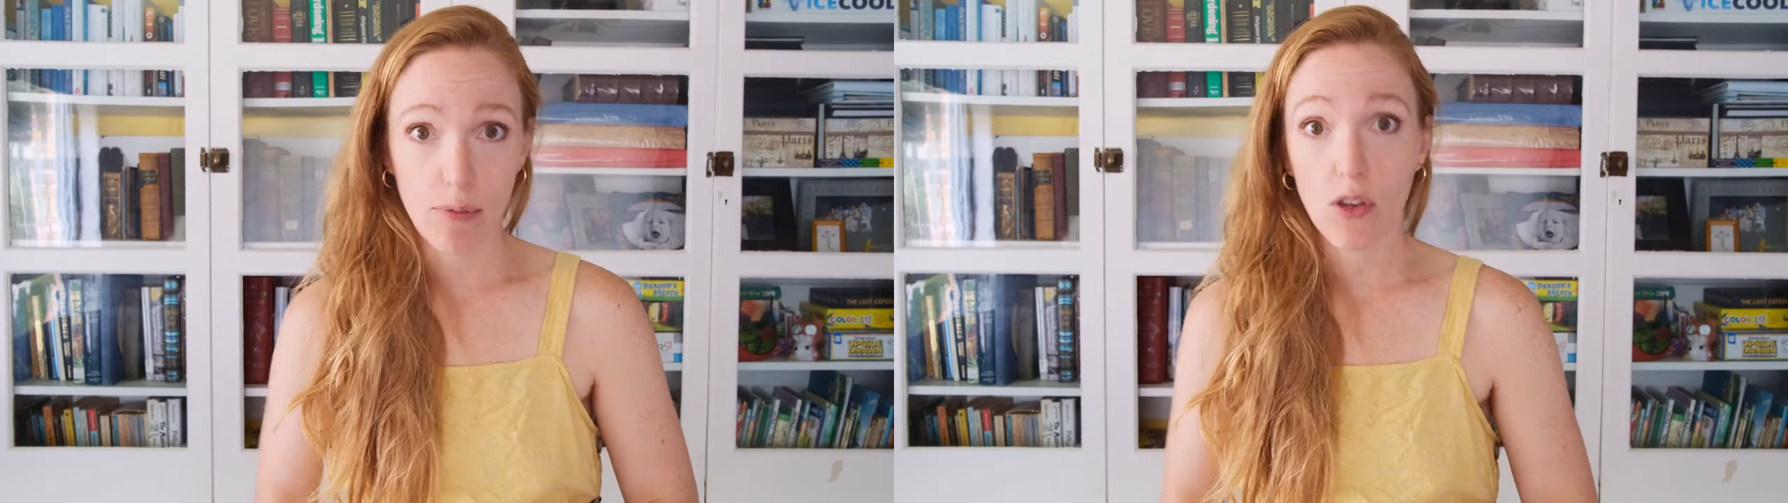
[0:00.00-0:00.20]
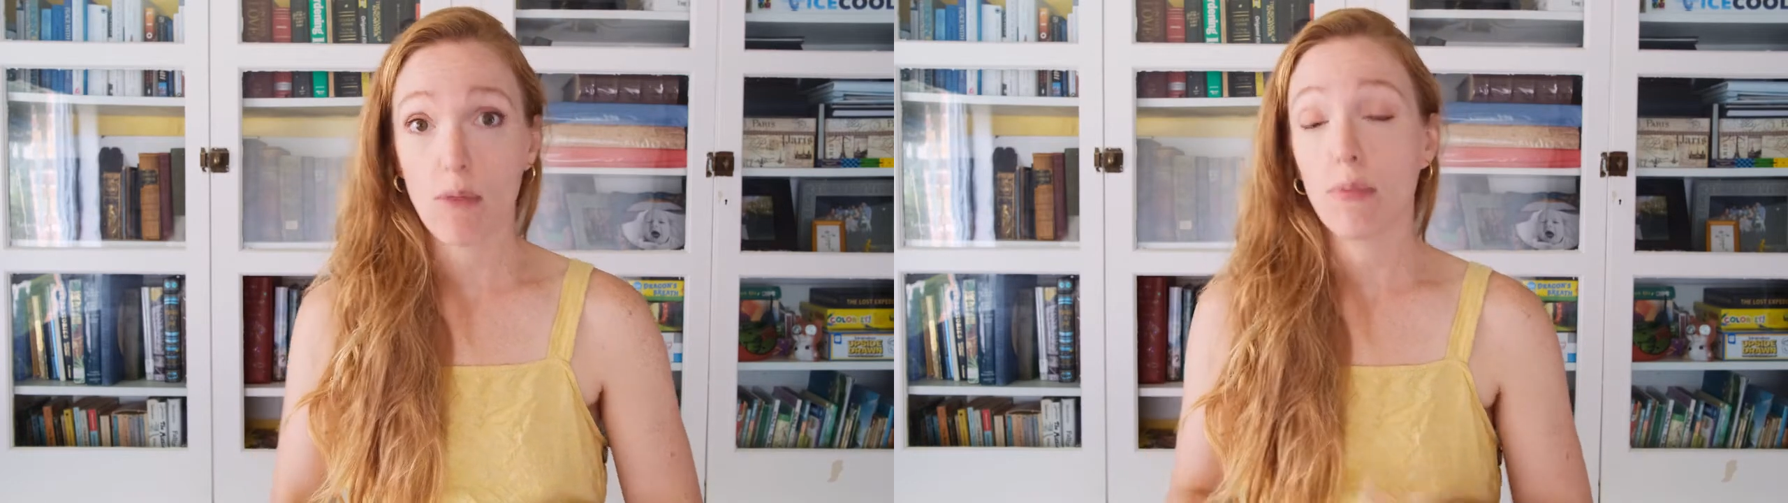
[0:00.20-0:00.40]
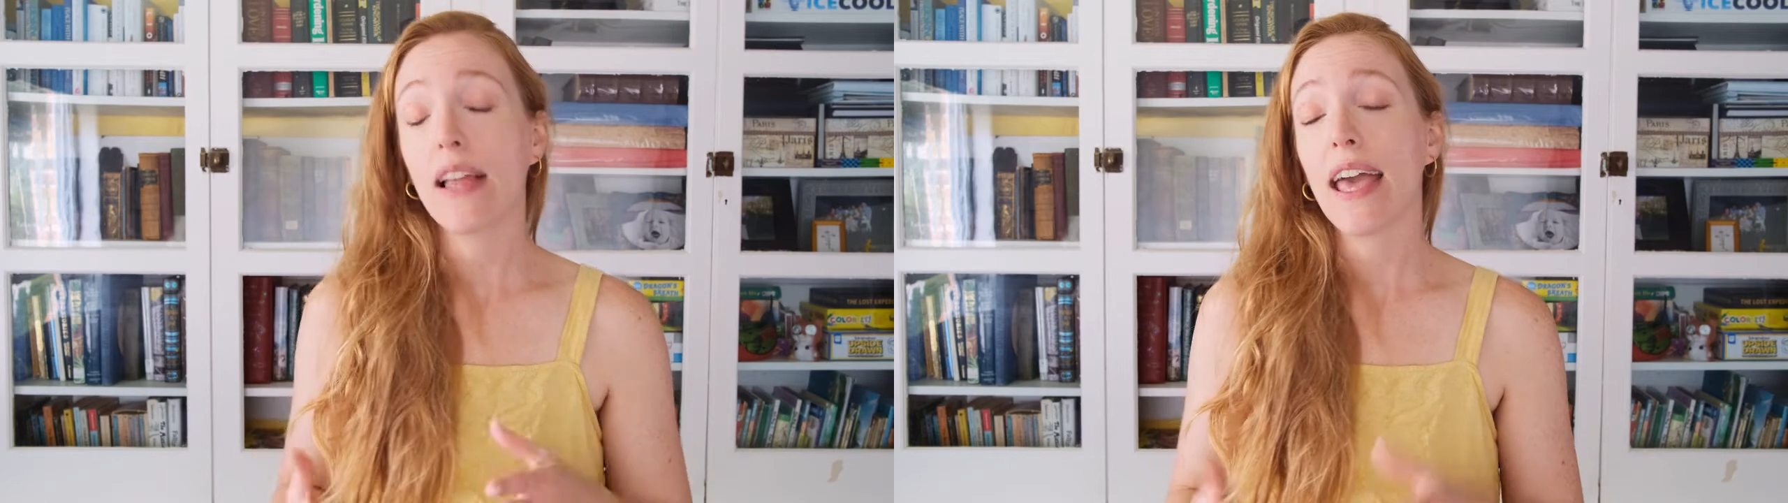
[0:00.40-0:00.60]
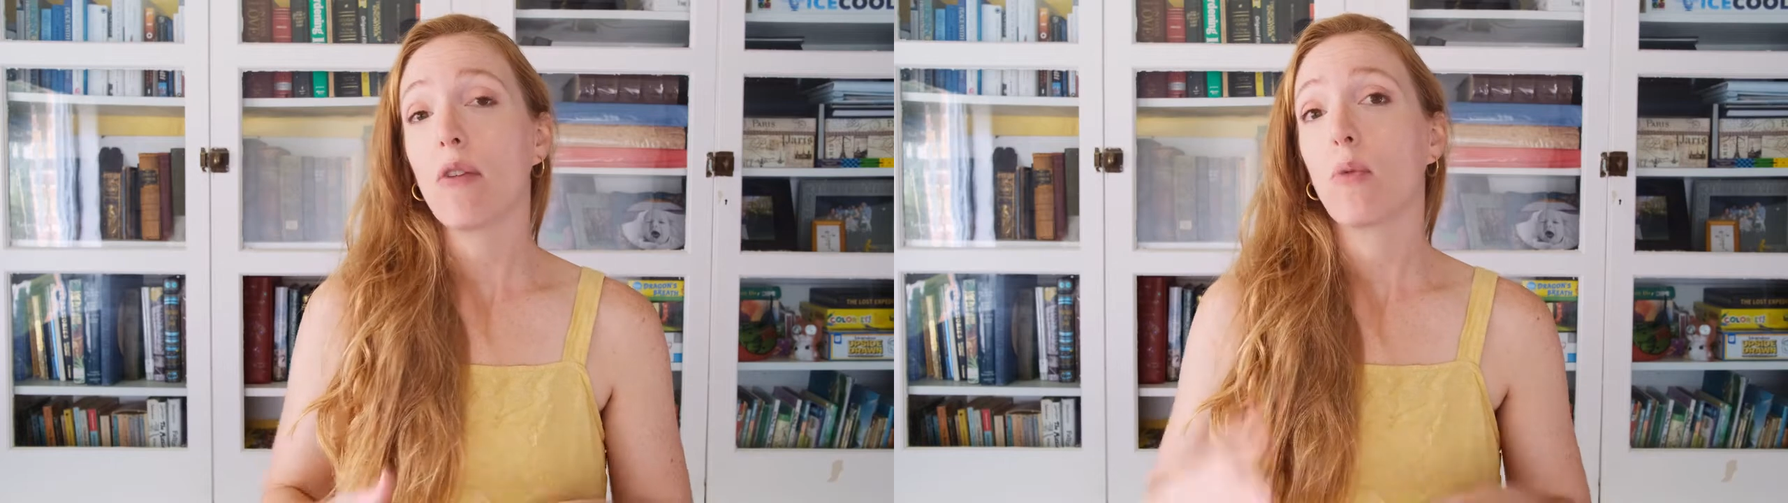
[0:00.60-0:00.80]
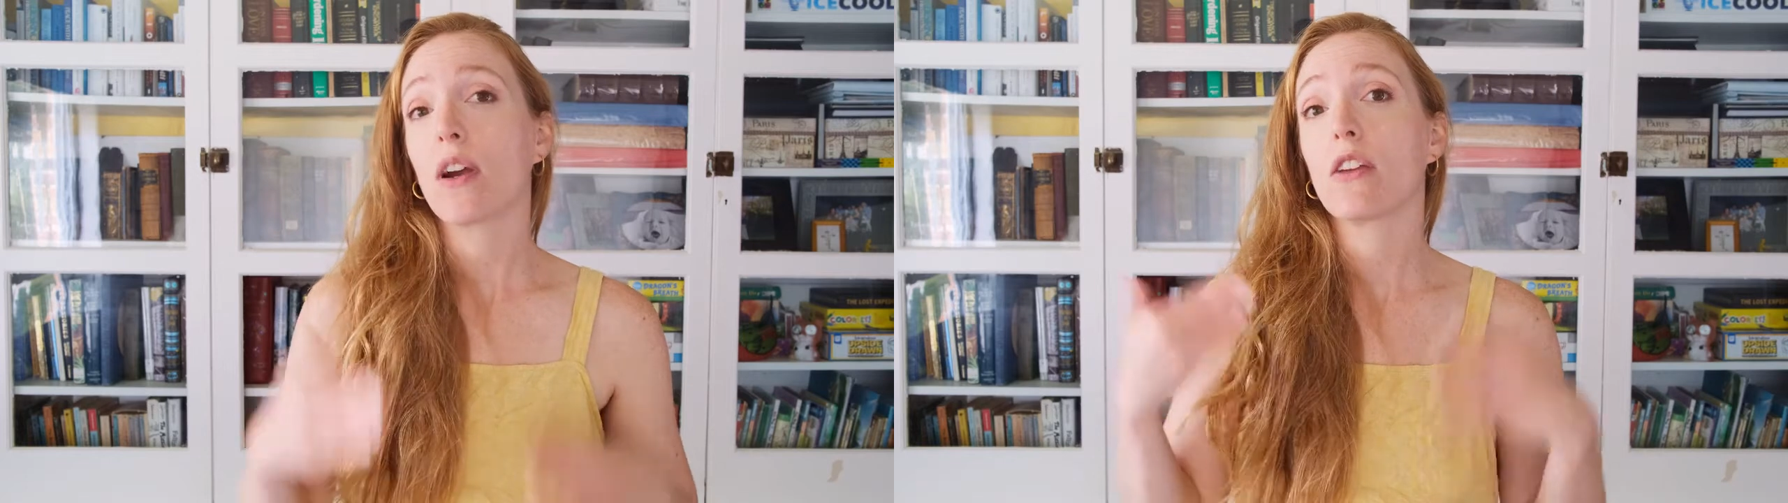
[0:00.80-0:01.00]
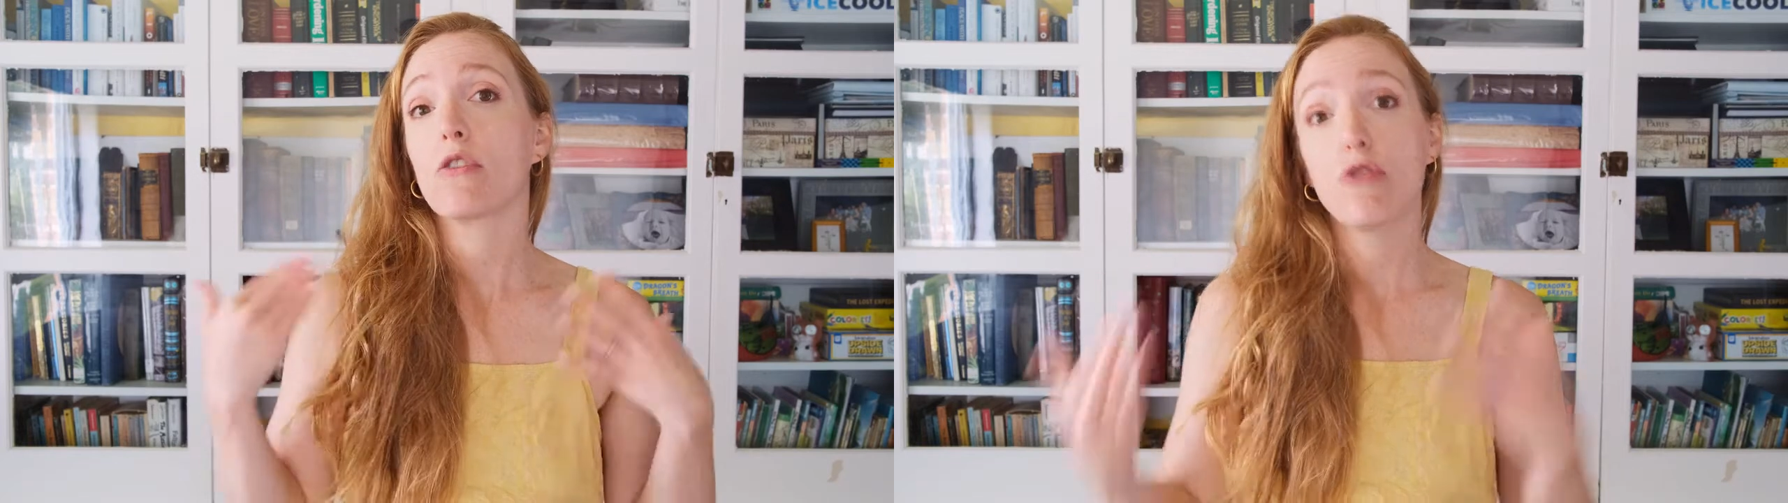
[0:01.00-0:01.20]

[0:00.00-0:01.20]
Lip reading: You can play where you're